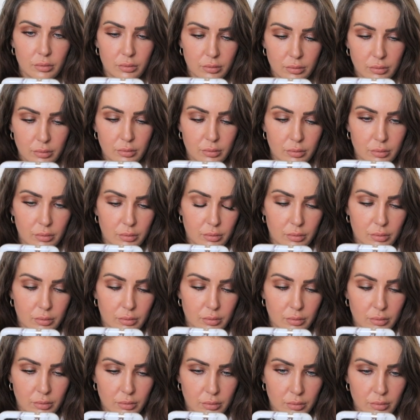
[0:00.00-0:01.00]
and just
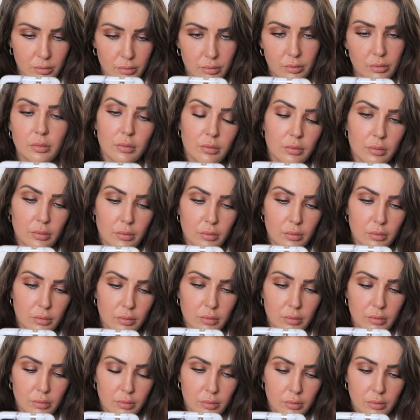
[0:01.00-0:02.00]
kind of keep any
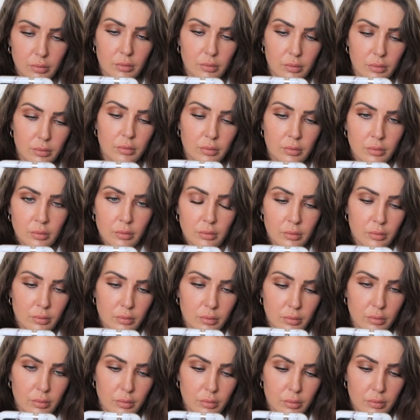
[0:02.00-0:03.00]
ideas in there that I
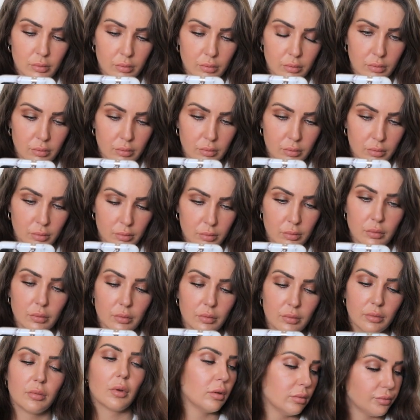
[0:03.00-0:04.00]
really like in terms
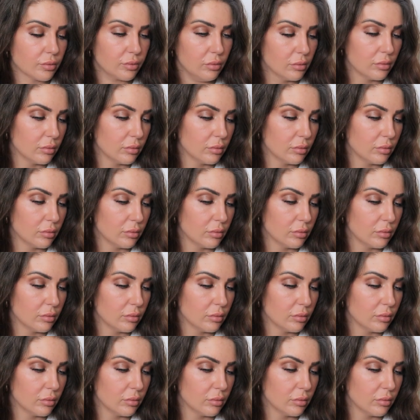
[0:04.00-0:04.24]
of